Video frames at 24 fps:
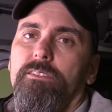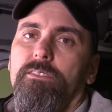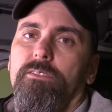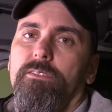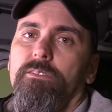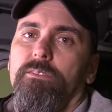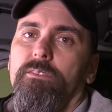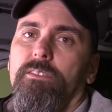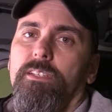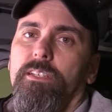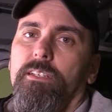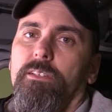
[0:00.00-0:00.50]

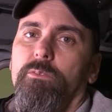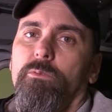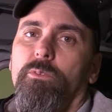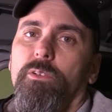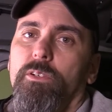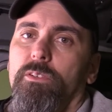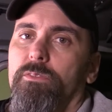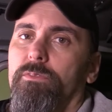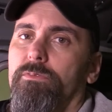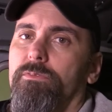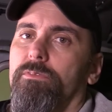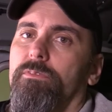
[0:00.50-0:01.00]
to the
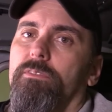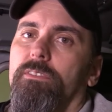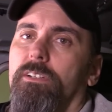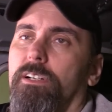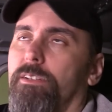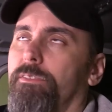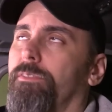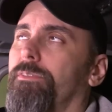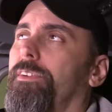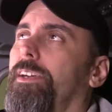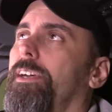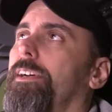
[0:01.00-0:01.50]
roof
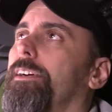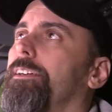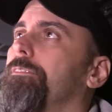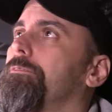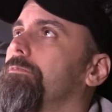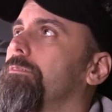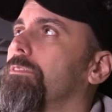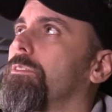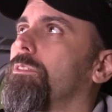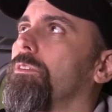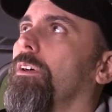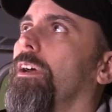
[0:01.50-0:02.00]
of the
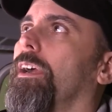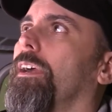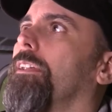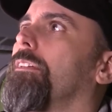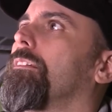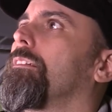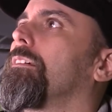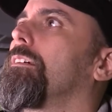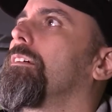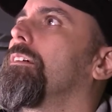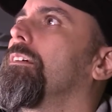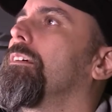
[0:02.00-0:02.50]
van, great.
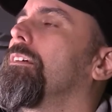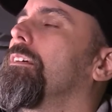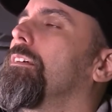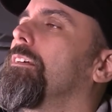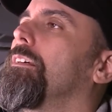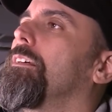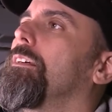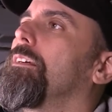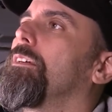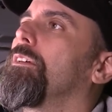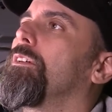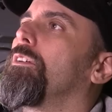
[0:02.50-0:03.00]

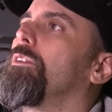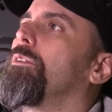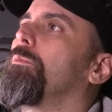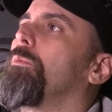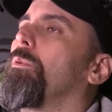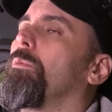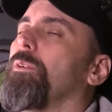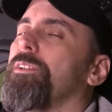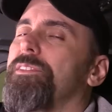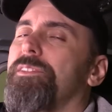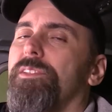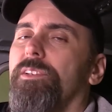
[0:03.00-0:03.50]

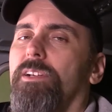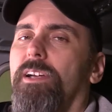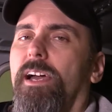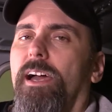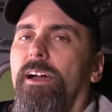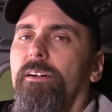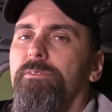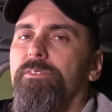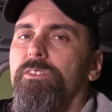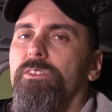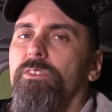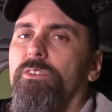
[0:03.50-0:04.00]
But we still
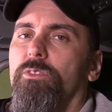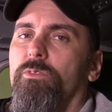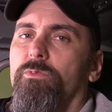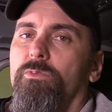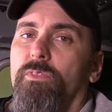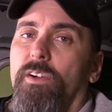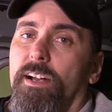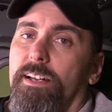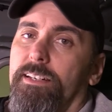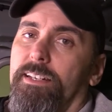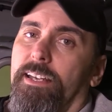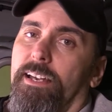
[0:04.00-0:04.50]
have to
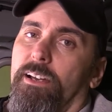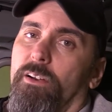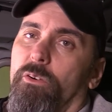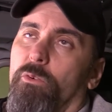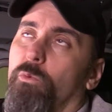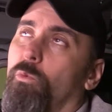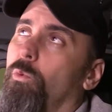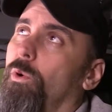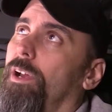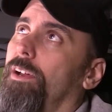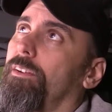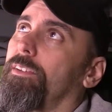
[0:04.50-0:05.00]
find out
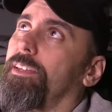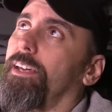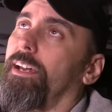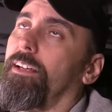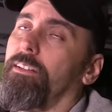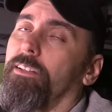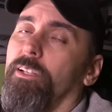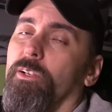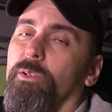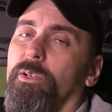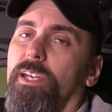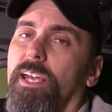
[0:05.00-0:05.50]
where
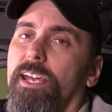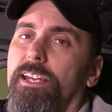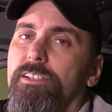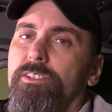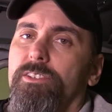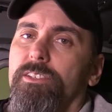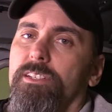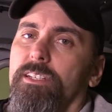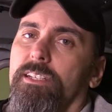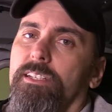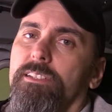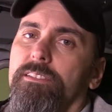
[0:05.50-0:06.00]
that
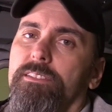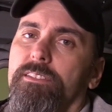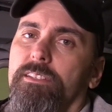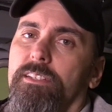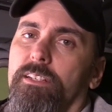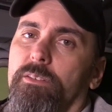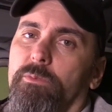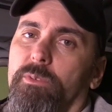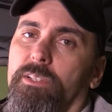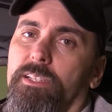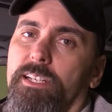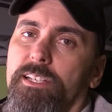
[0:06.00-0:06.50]
location is
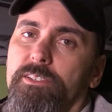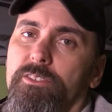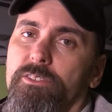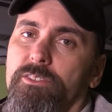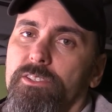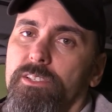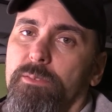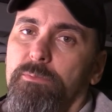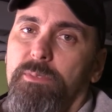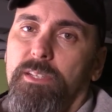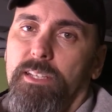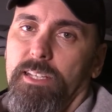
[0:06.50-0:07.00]
in
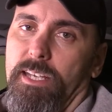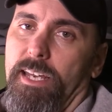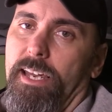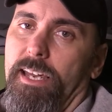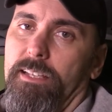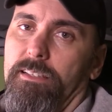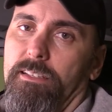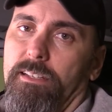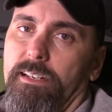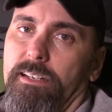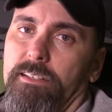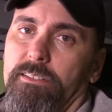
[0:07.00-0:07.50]
relationship to the
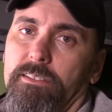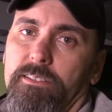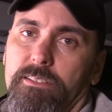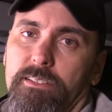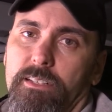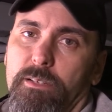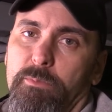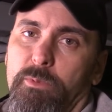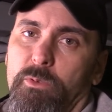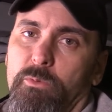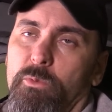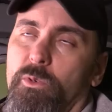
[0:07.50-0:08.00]
headliner,
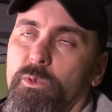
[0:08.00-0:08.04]
number